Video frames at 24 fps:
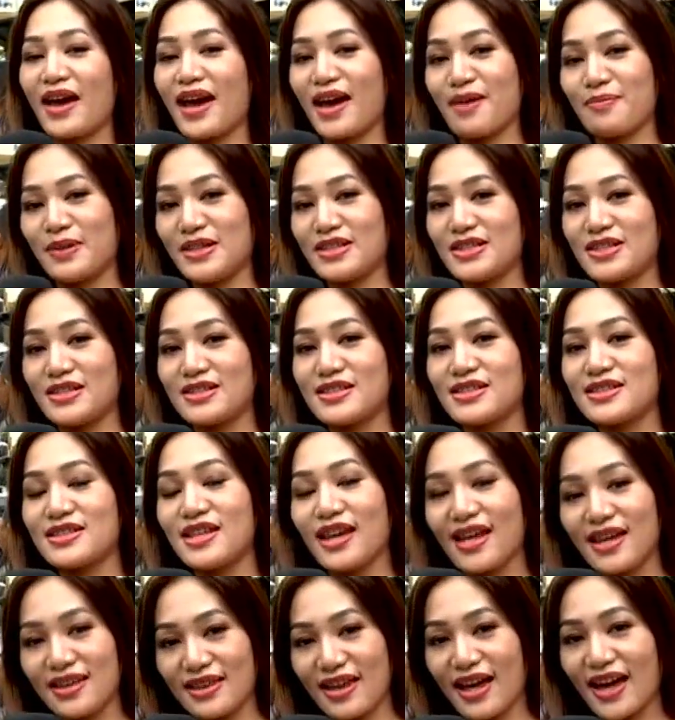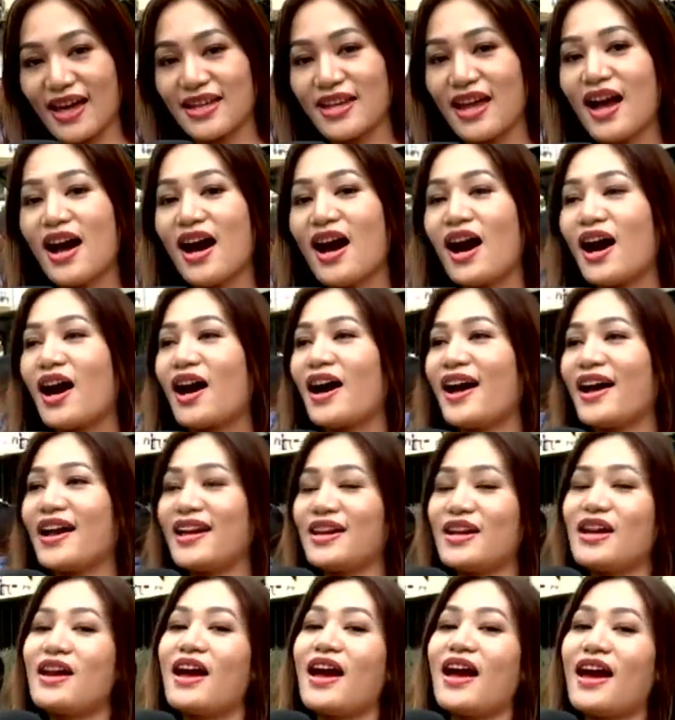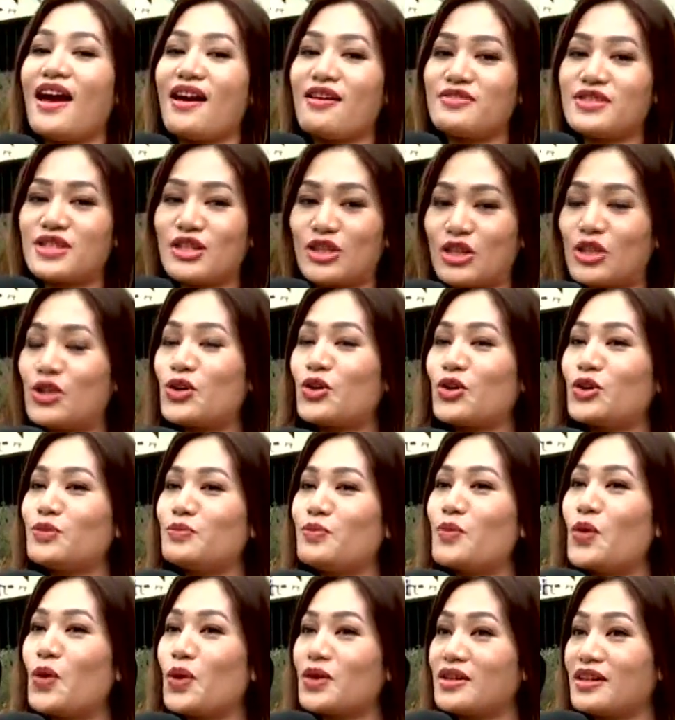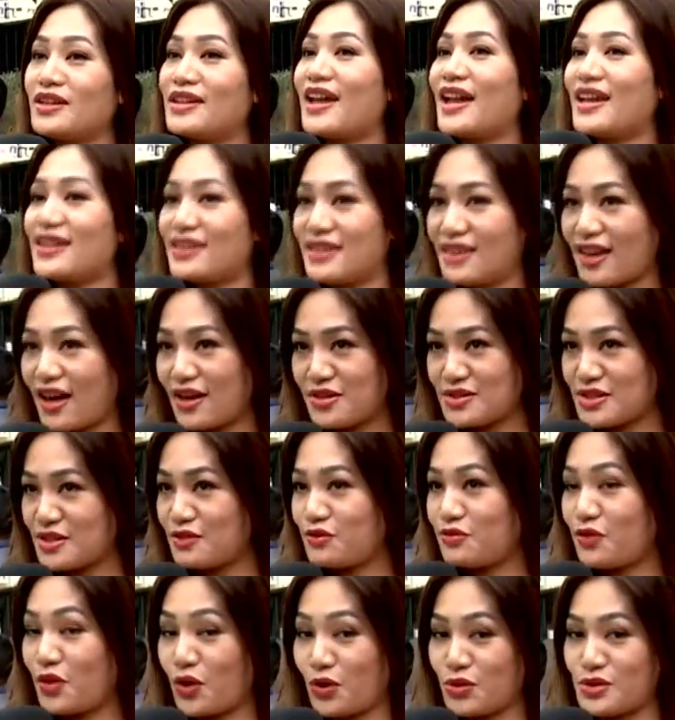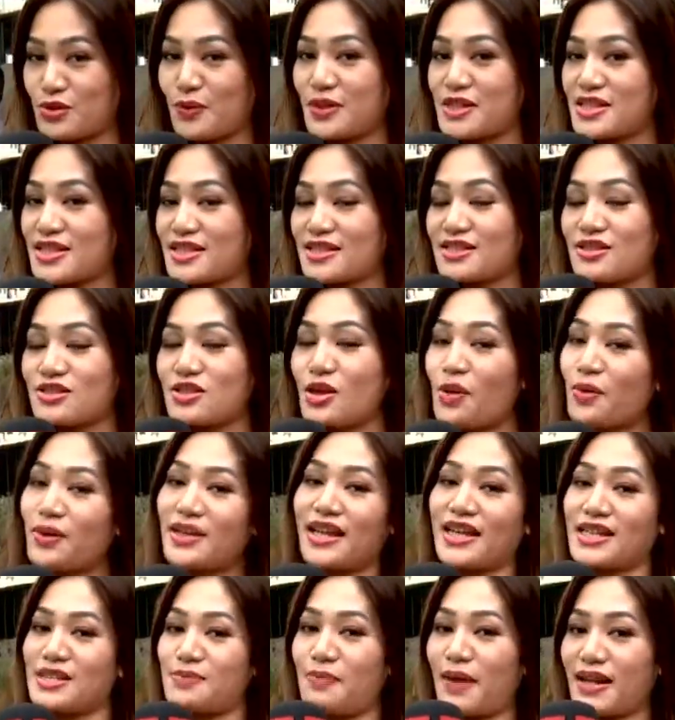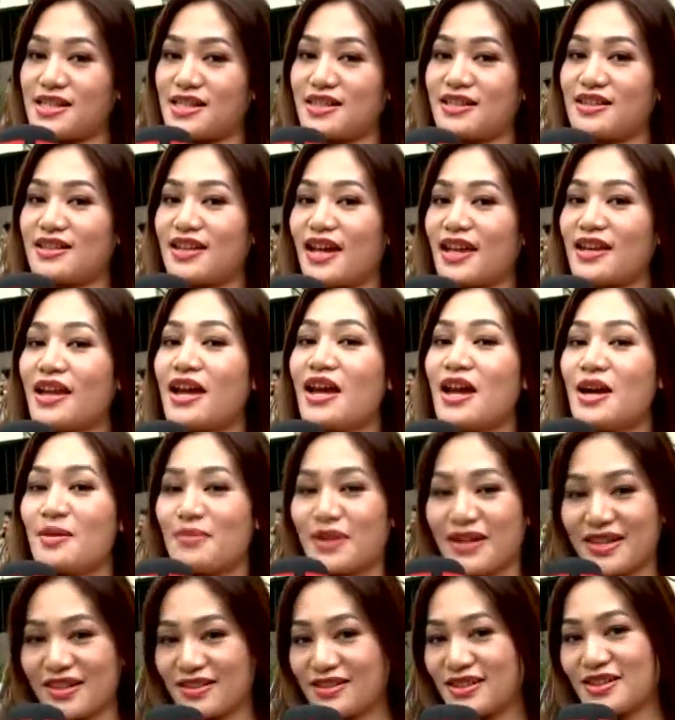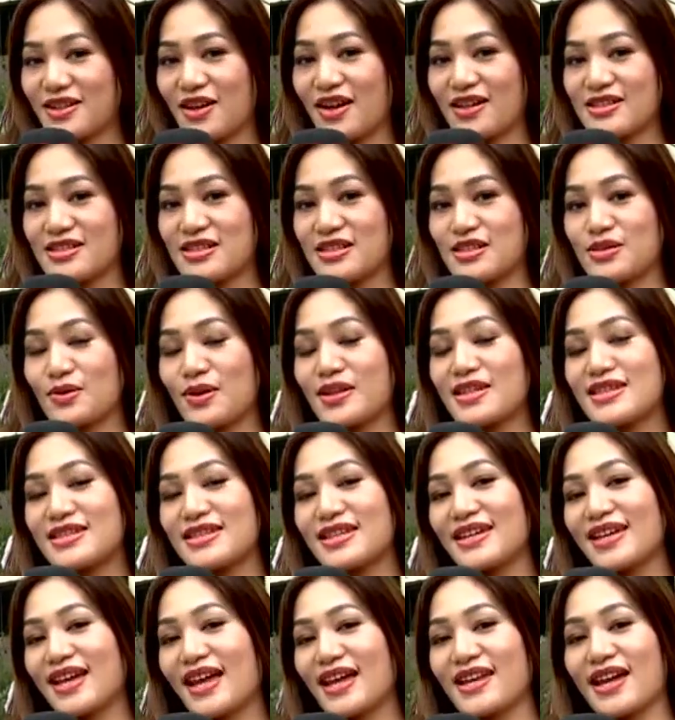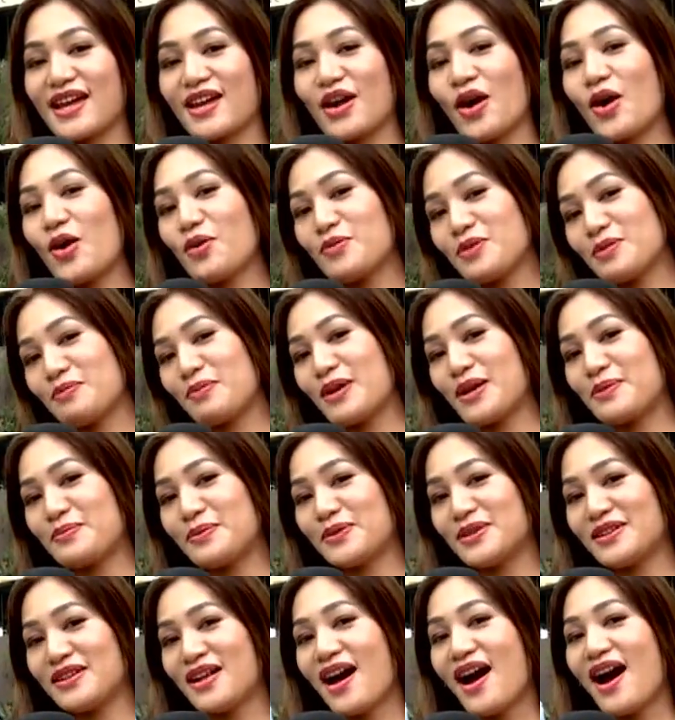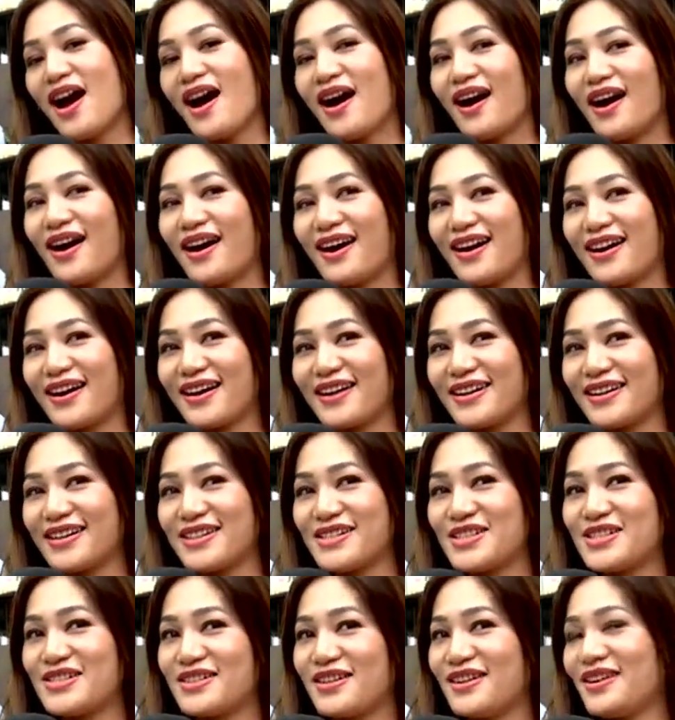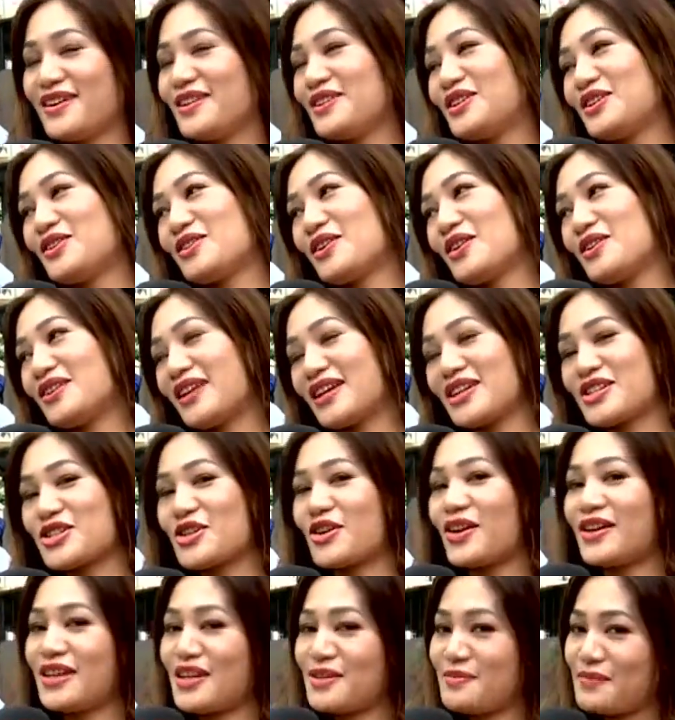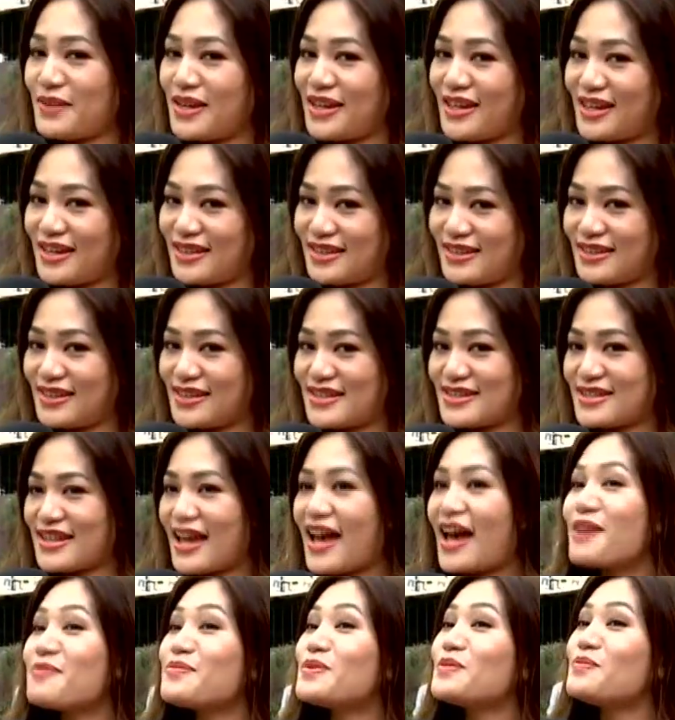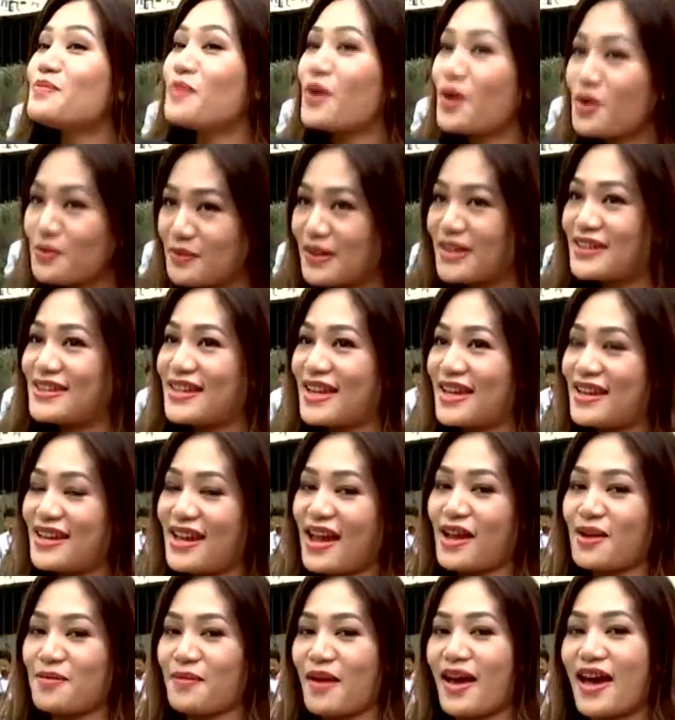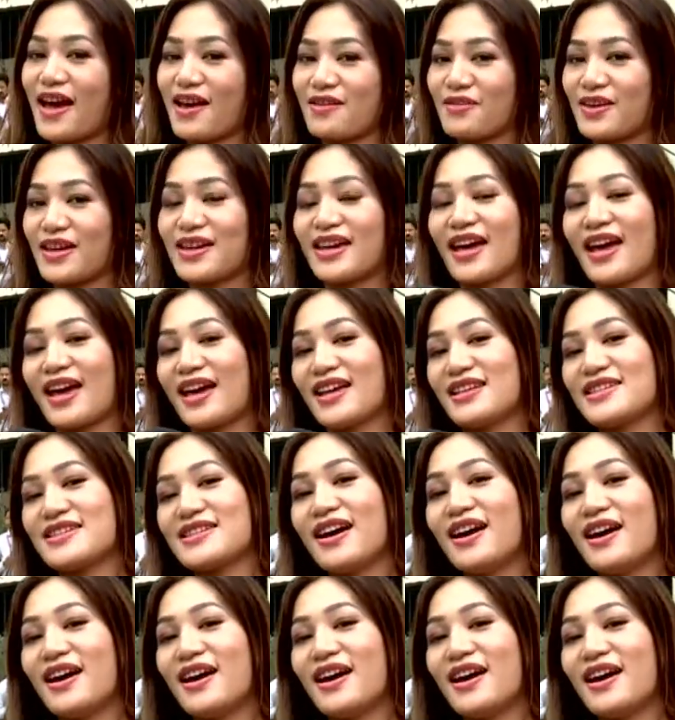happy to say that I have secured more than 9,000 votes, which is so unexpected in that particular constituency. And I hope the people are, you know, like joining me in this happy moment that I am having. And